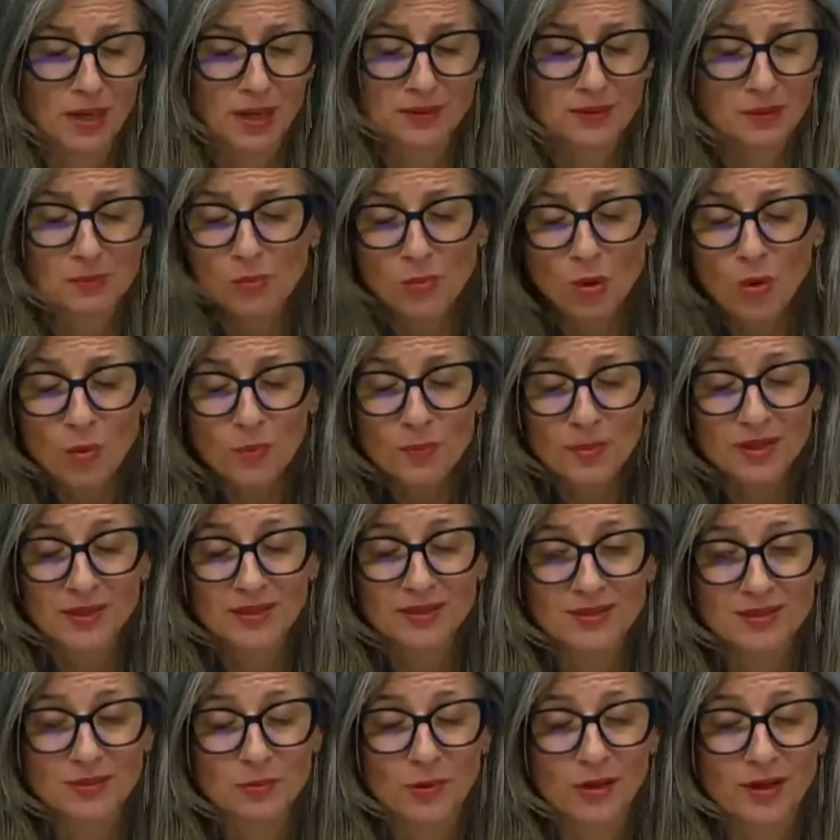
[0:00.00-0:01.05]
the
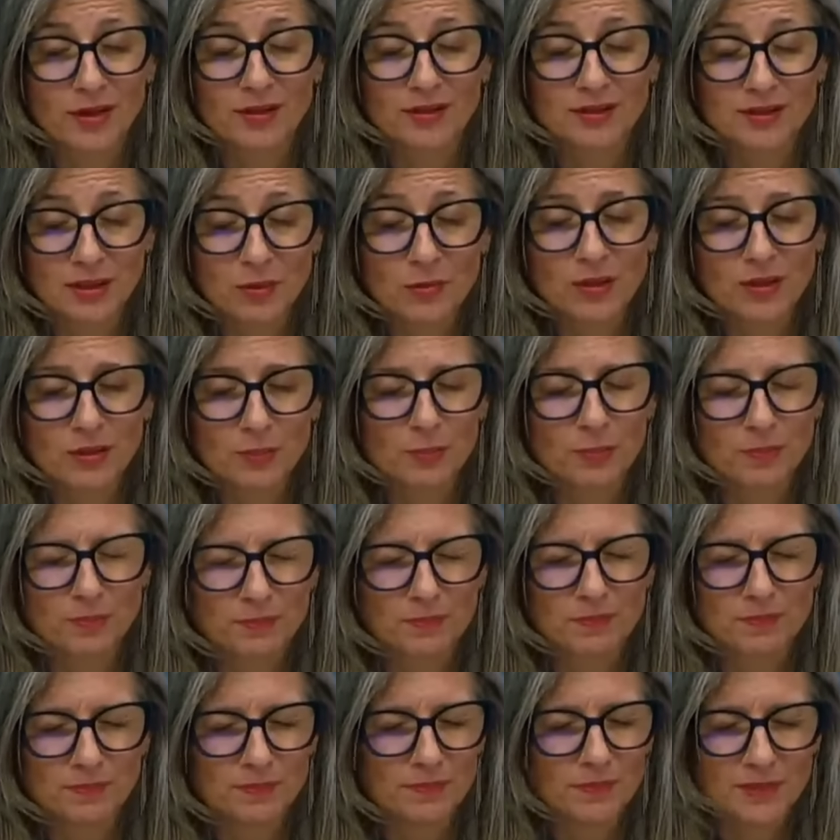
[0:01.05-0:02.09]
moment where they were
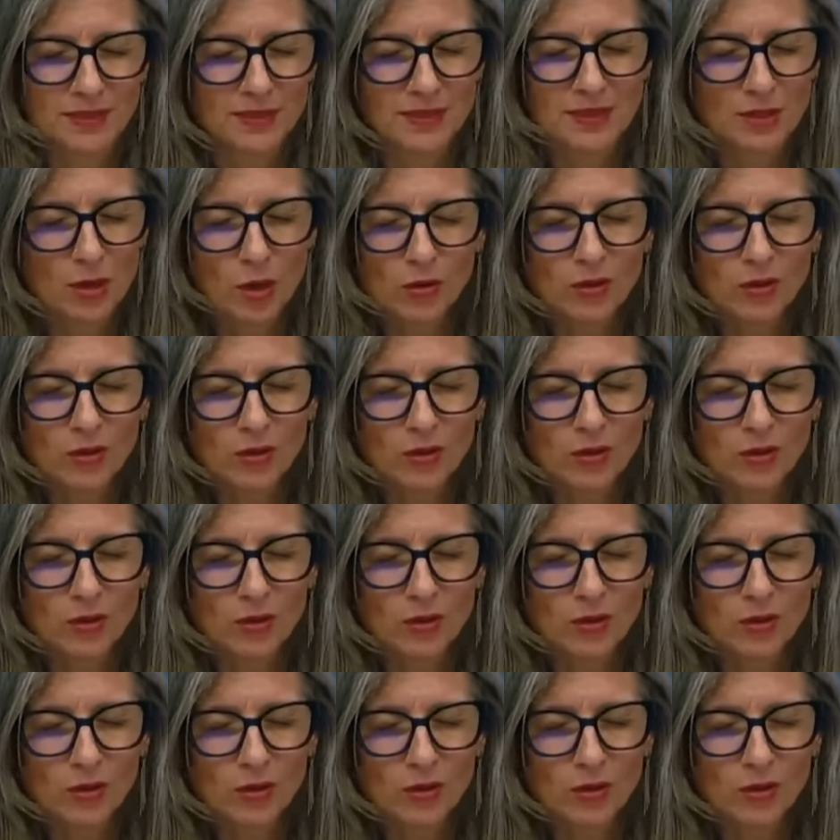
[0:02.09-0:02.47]
the